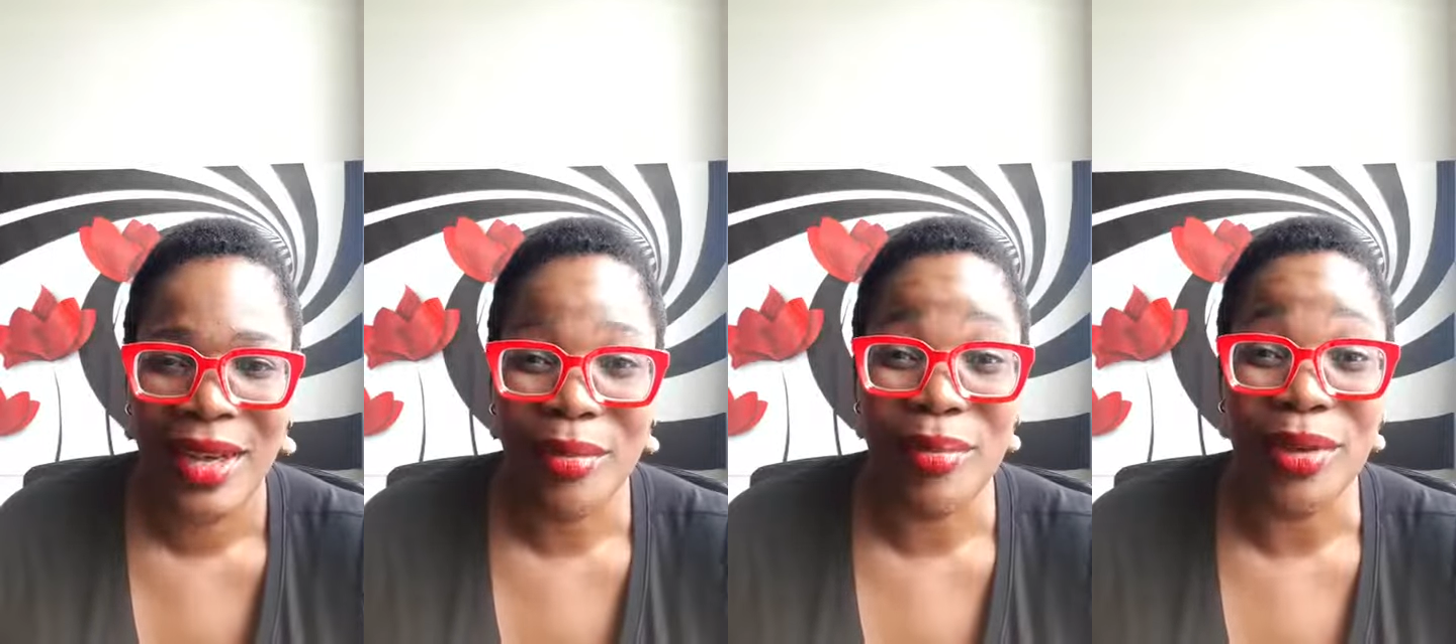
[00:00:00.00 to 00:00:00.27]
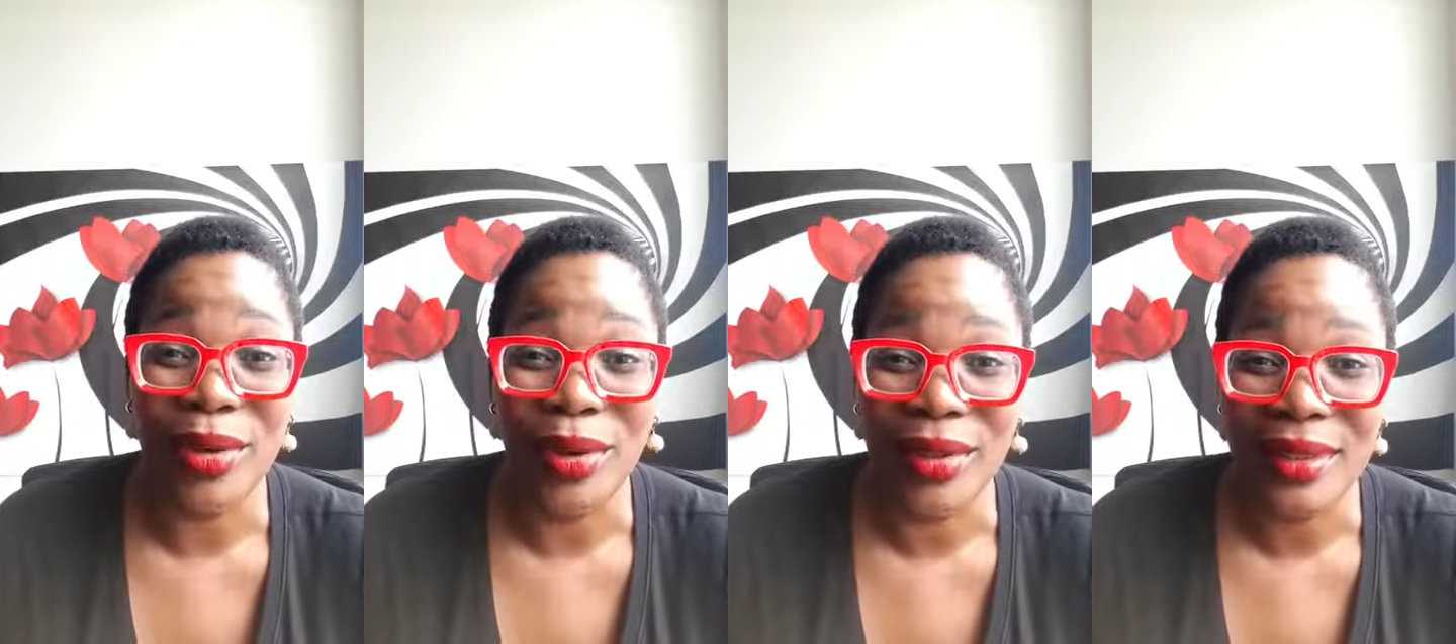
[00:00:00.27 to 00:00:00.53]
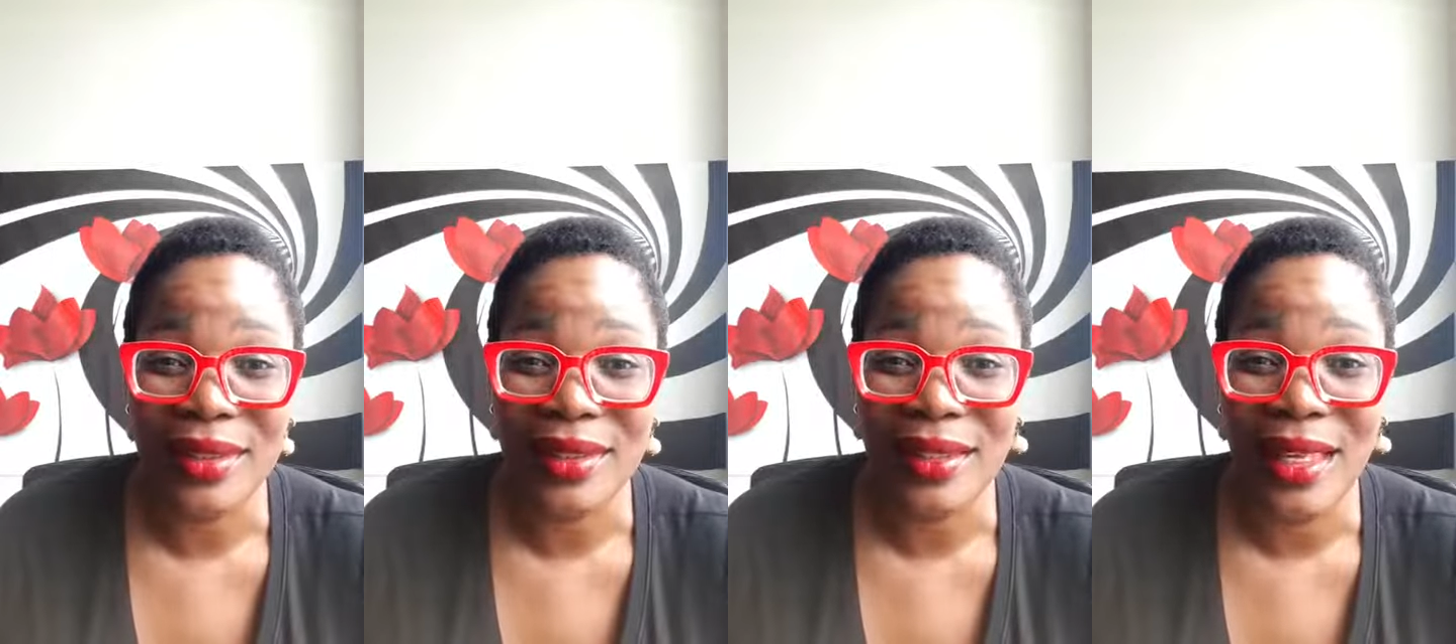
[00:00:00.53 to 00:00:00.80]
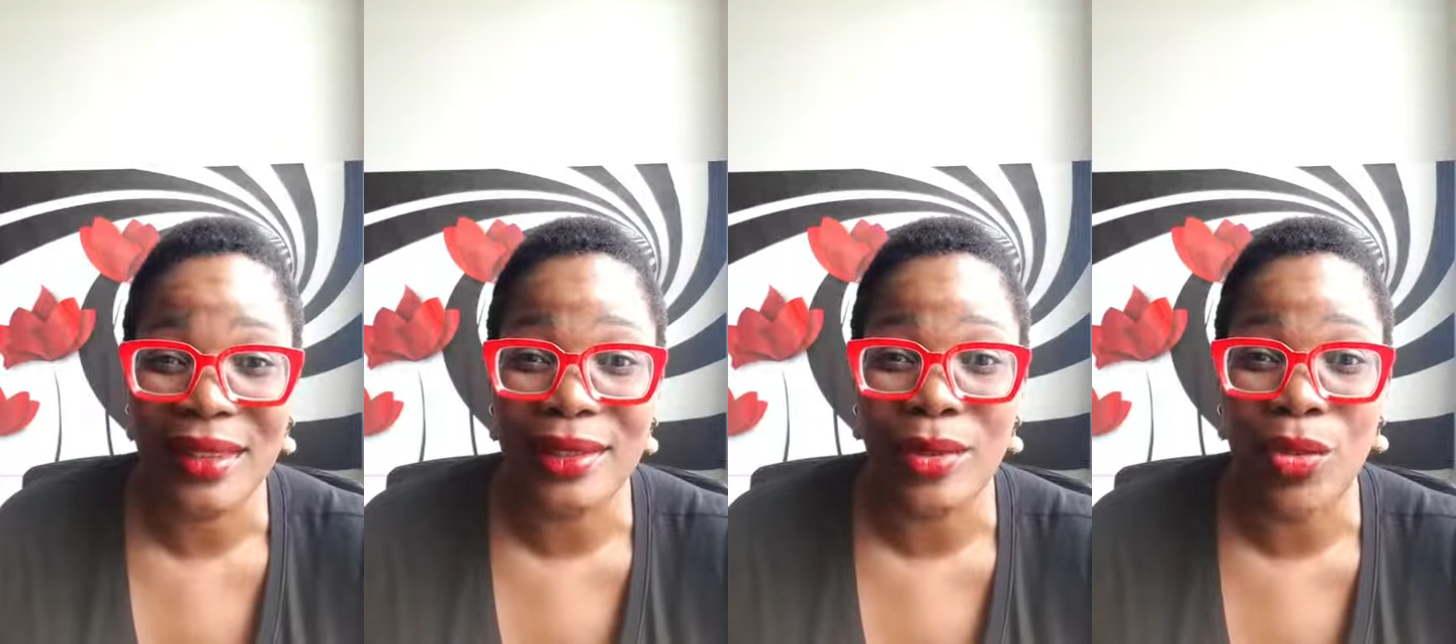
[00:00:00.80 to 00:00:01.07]
Because
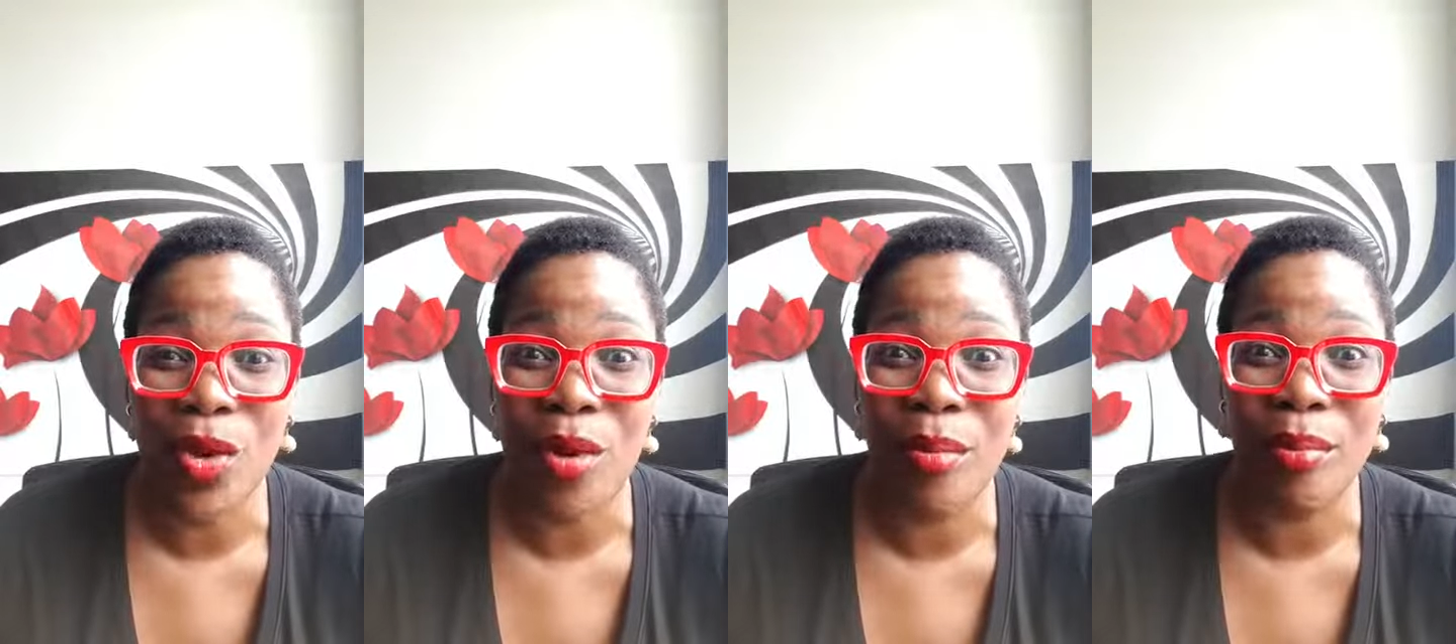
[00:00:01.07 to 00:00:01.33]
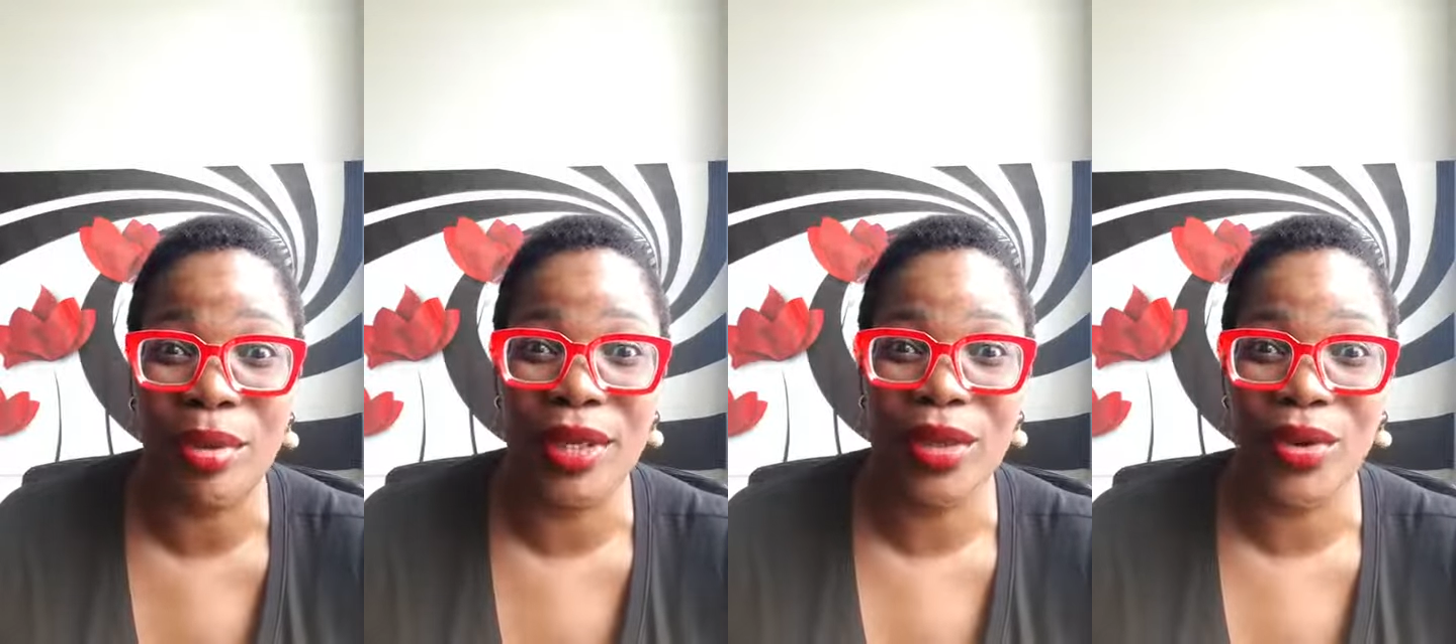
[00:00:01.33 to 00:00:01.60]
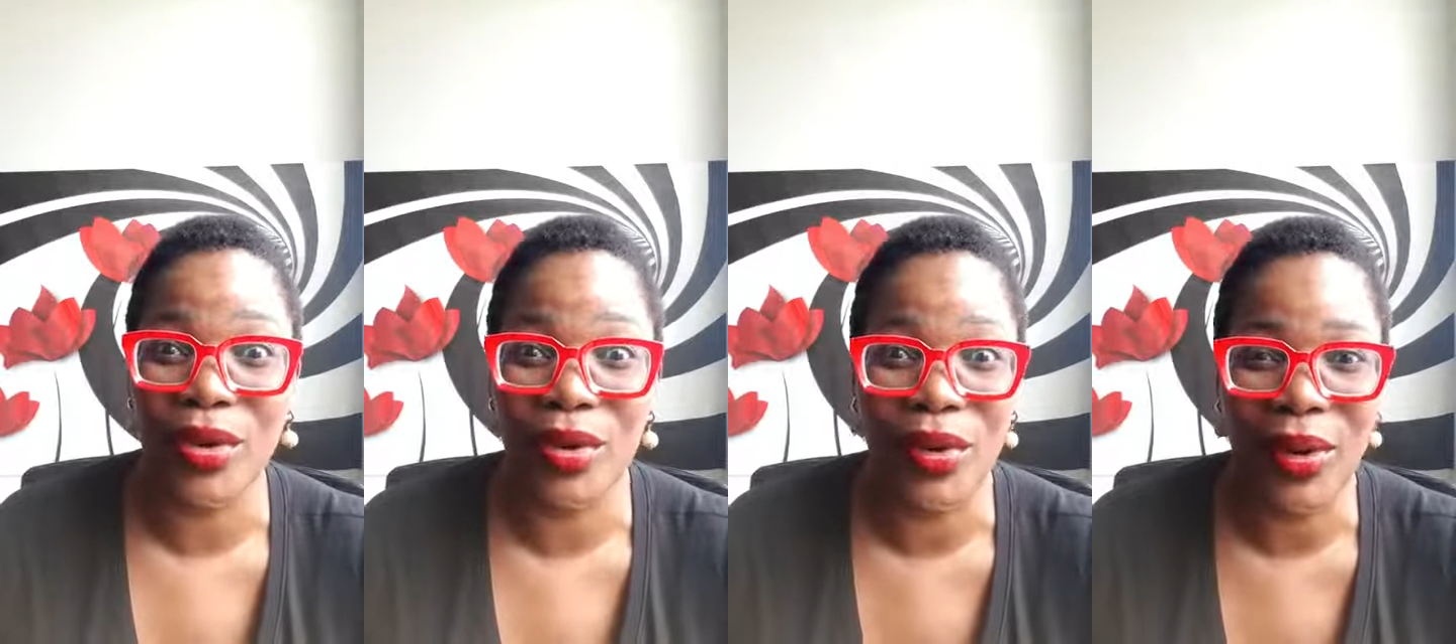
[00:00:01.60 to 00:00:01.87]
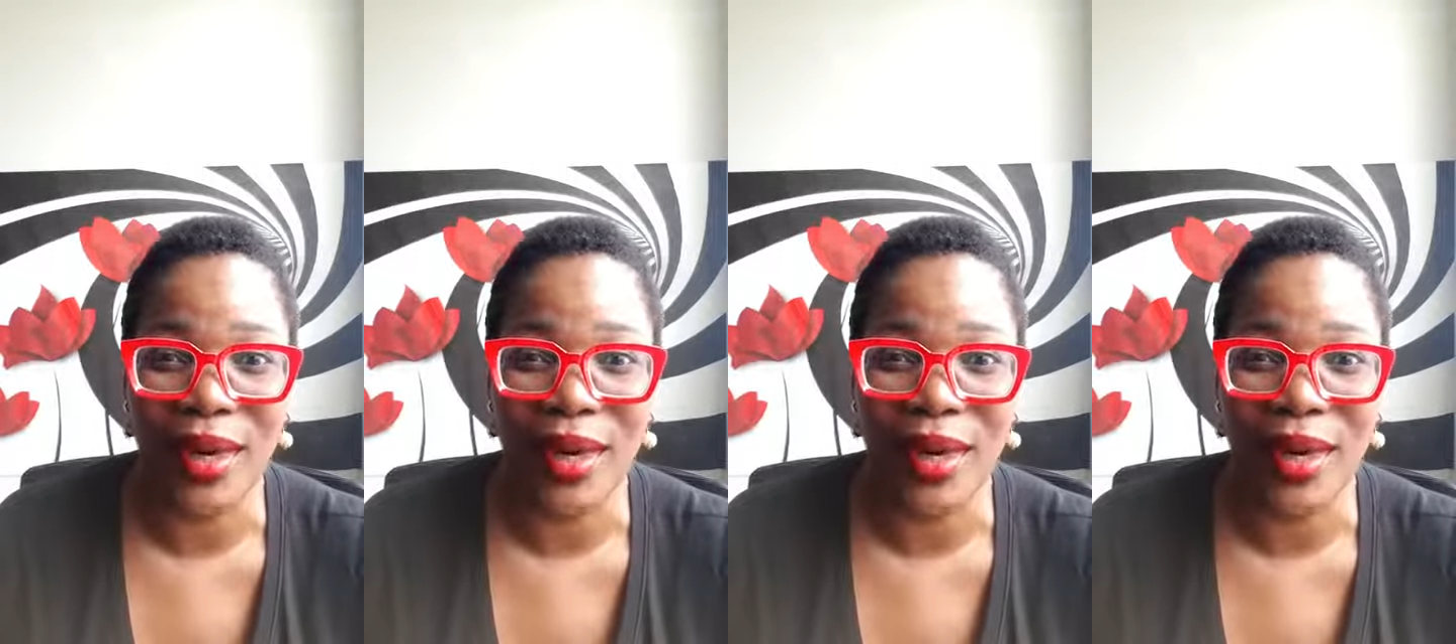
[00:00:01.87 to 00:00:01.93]
that's $1 billion.